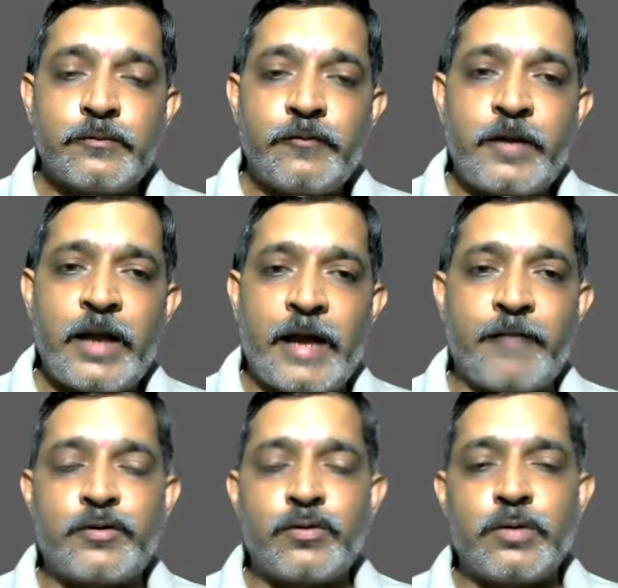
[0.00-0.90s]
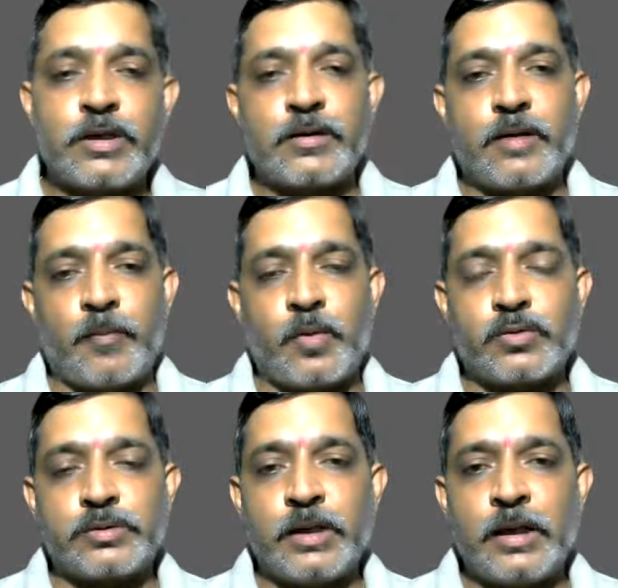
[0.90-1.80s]
we have to learn
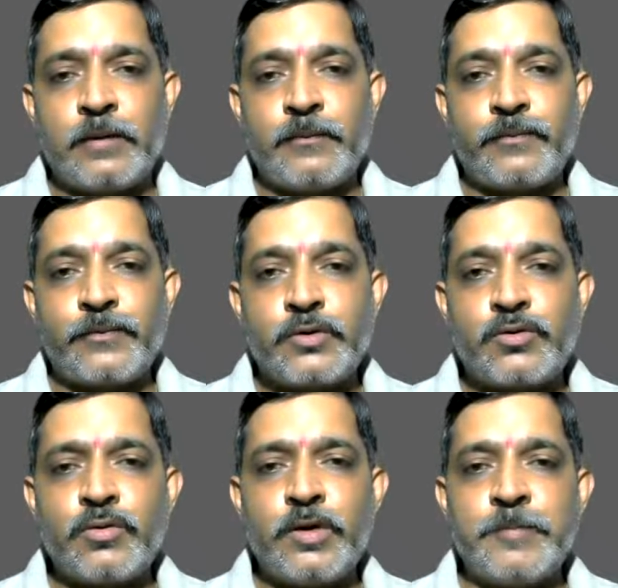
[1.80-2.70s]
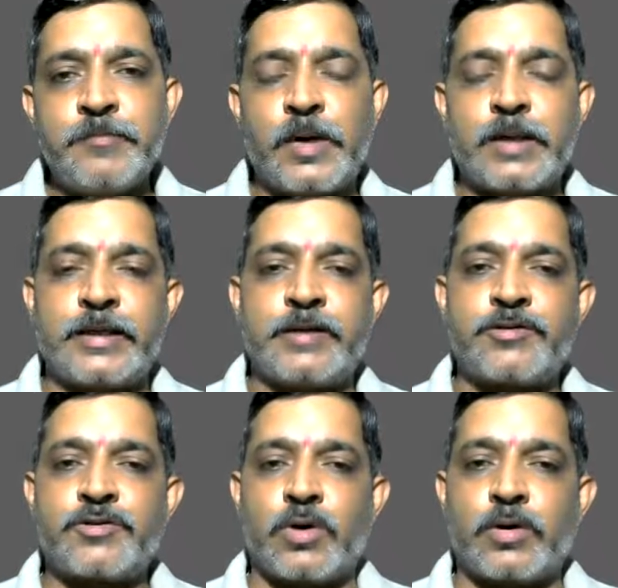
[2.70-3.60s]
about the two important
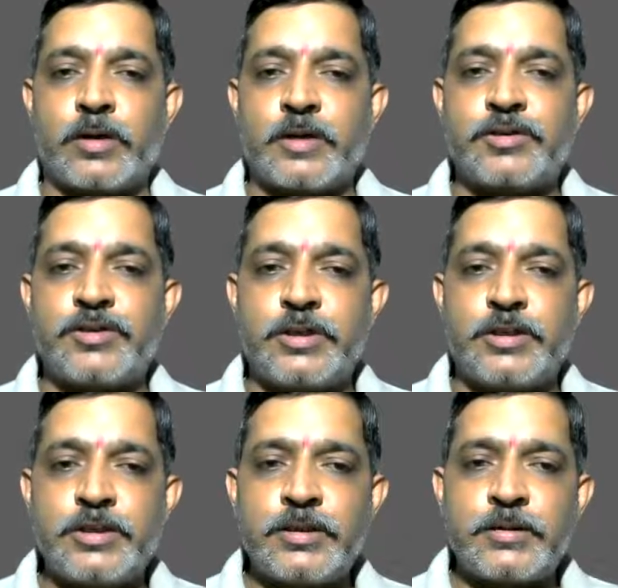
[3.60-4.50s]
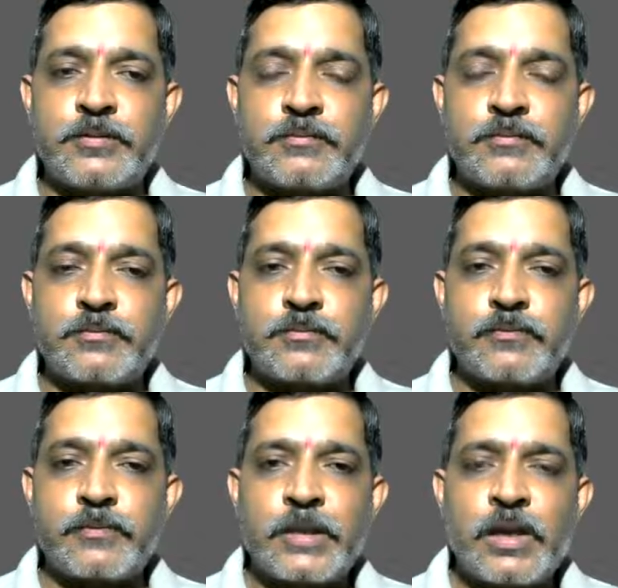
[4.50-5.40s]
stock exchanges.
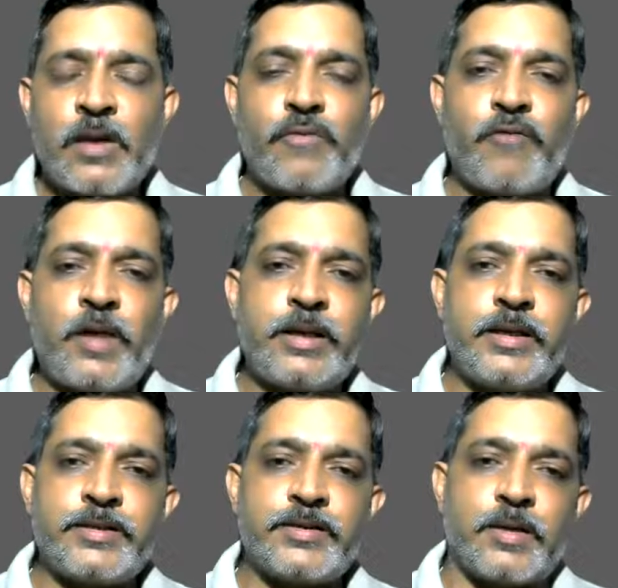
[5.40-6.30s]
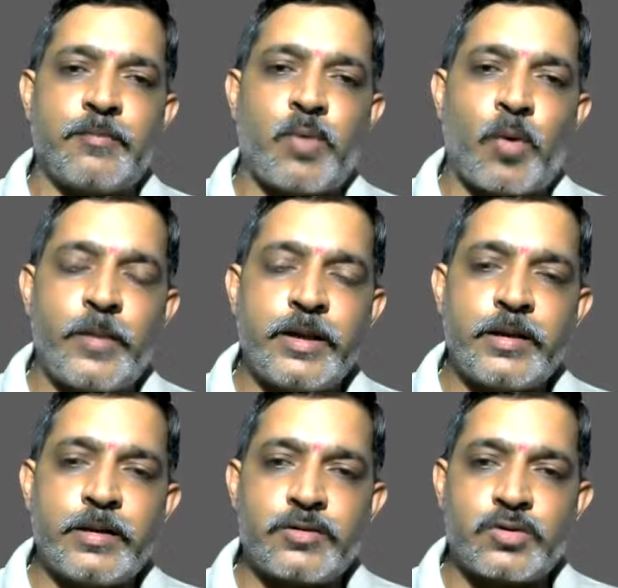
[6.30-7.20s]
One is the Bombay
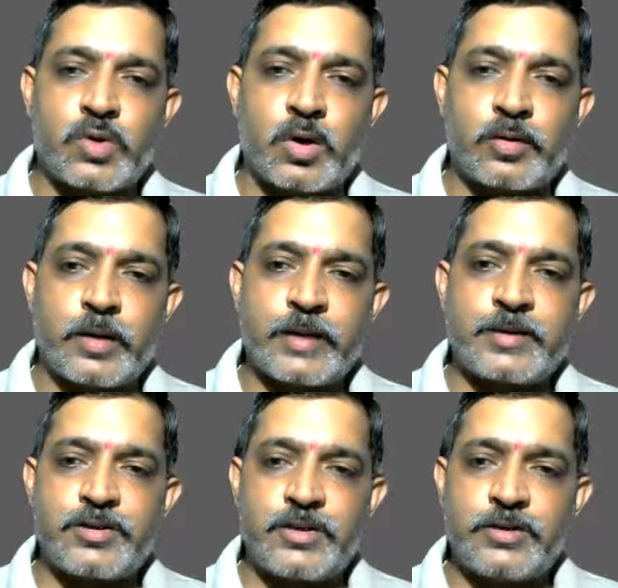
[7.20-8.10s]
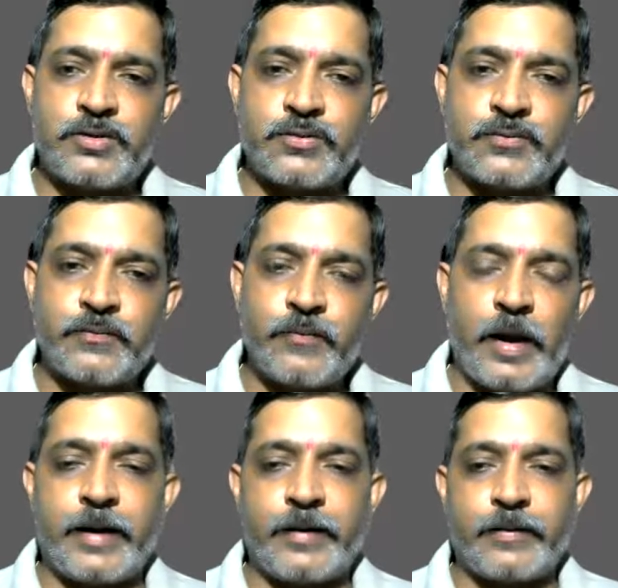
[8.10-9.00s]
Stock Exchange
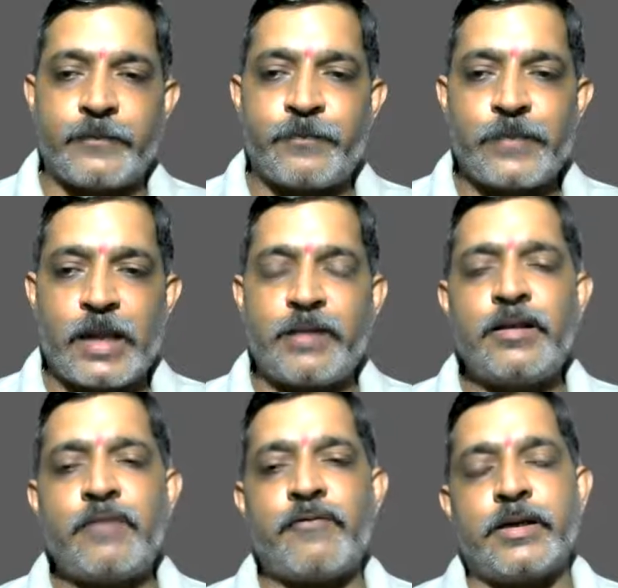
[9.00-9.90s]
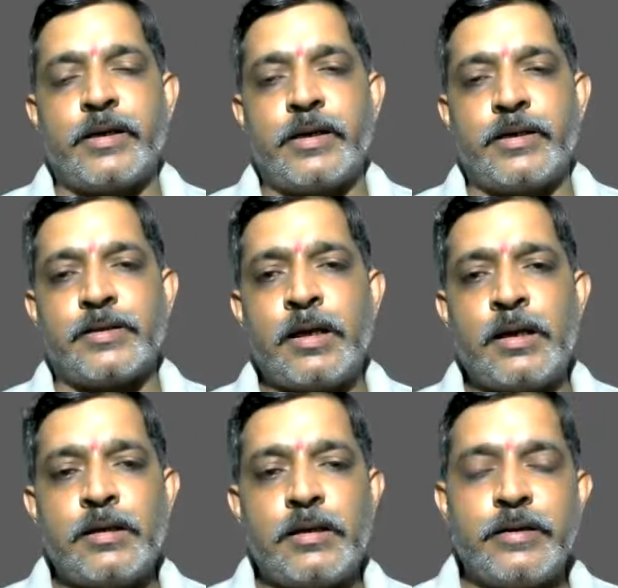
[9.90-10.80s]
and another one is the
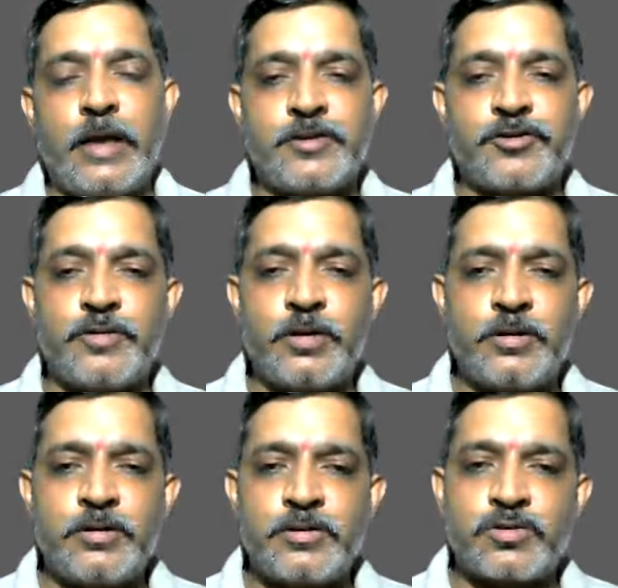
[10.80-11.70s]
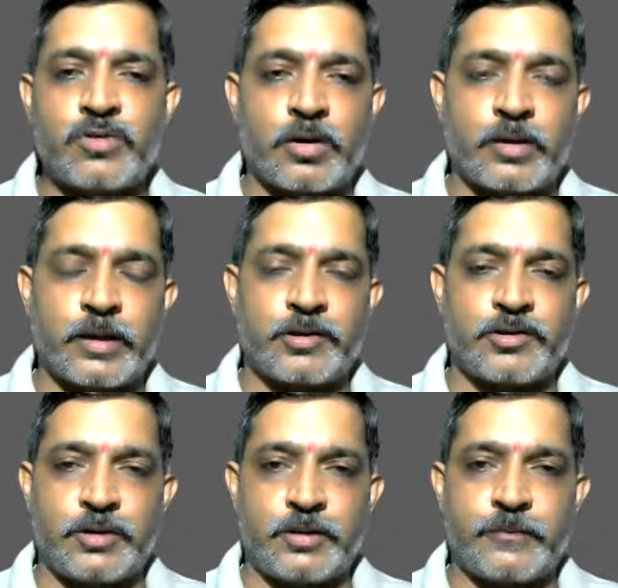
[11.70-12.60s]
National Stock
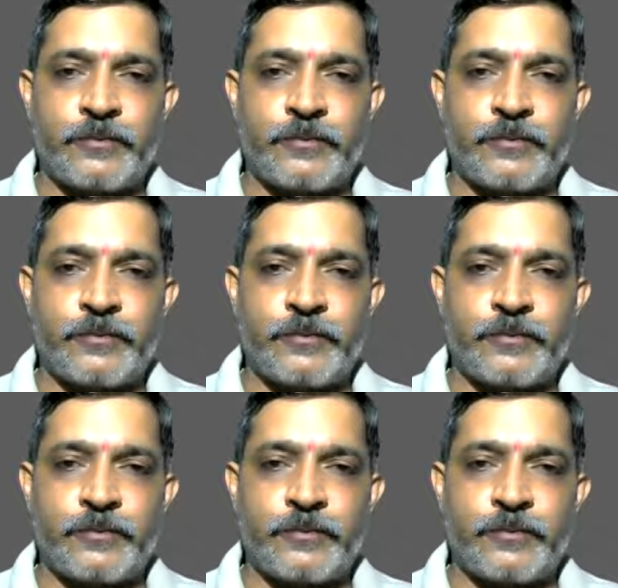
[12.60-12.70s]
Exchange.